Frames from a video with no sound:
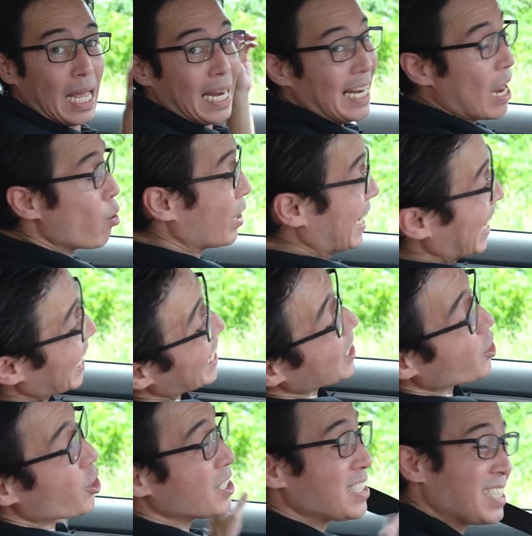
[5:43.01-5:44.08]
Now, can it
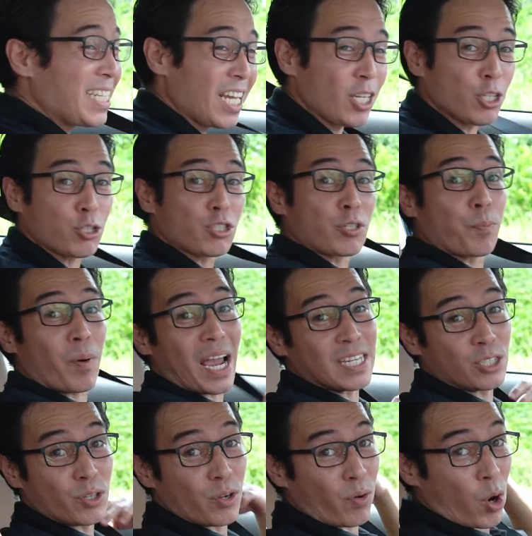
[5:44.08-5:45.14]
continue to surprise
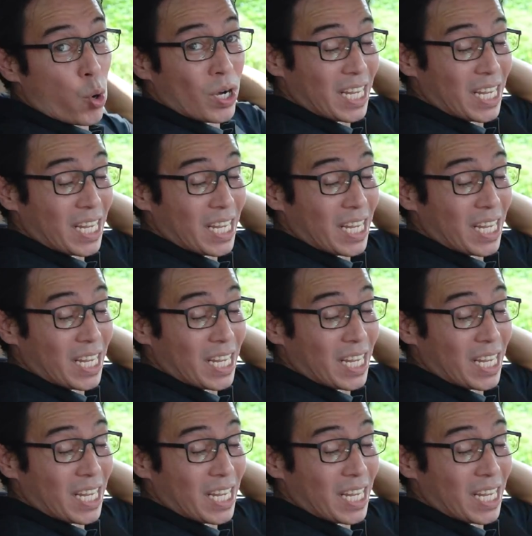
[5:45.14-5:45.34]
on the road